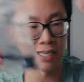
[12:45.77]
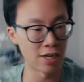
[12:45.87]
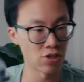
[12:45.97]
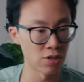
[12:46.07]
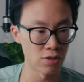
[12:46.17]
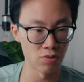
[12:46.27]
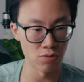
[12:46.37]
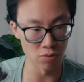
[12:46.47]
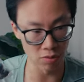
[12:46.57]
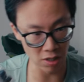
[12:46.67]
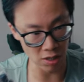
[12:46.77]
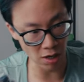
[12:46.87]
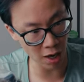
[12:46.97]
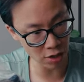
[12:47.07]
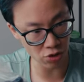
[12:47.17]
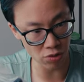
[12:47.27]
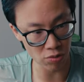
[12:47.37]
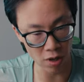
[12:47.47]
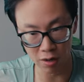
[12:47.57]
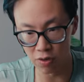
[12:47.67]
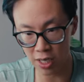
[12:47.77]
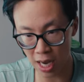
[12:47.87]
attach it through the hot shoe of your